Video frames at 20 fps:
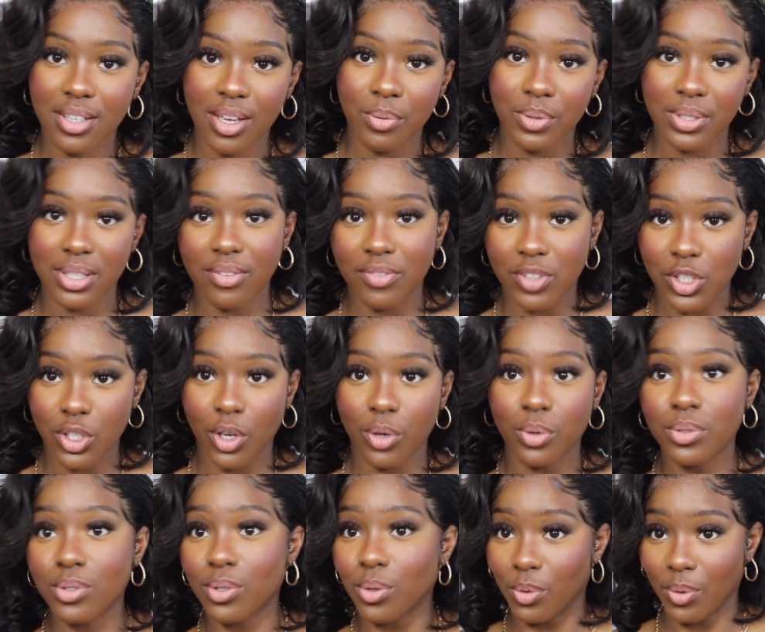It was either
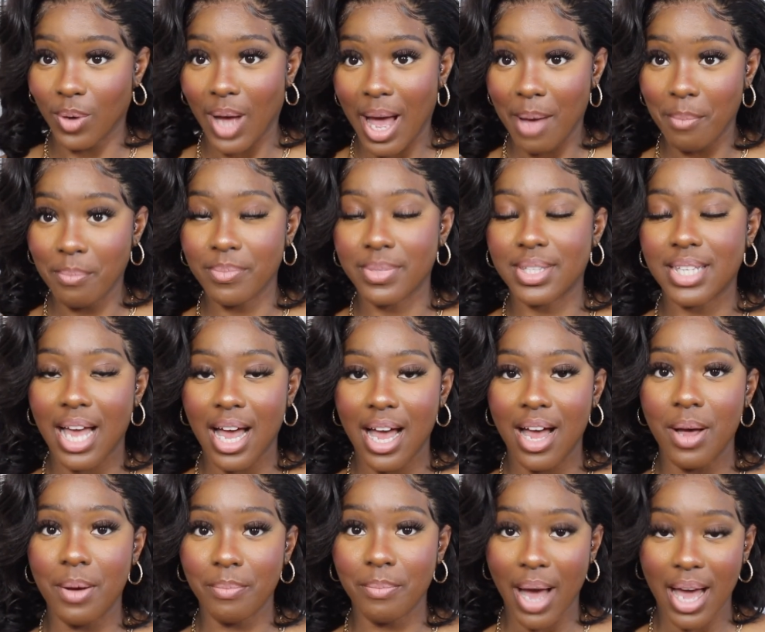dolls or amps,
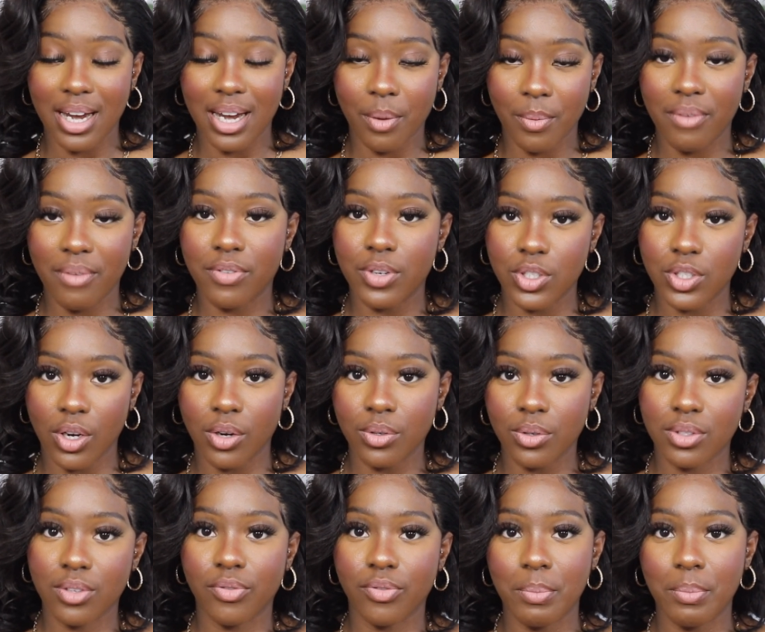and I went for dolls.